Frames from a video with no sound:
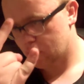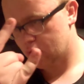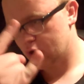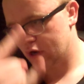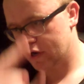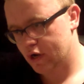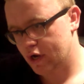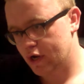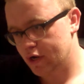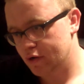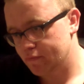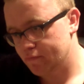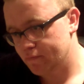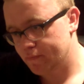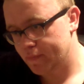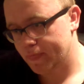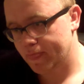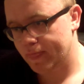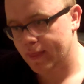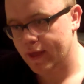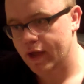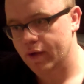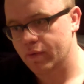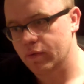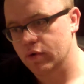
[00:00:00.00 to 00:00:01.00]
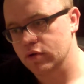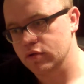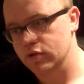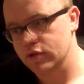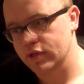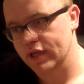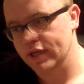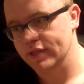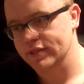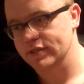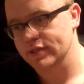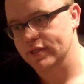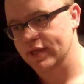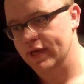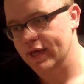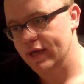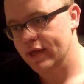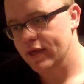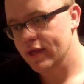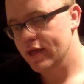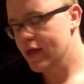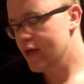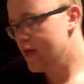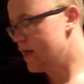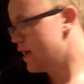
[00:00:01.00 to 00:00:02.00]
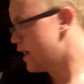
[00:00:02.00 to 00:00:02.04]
Rock on. I will get to that.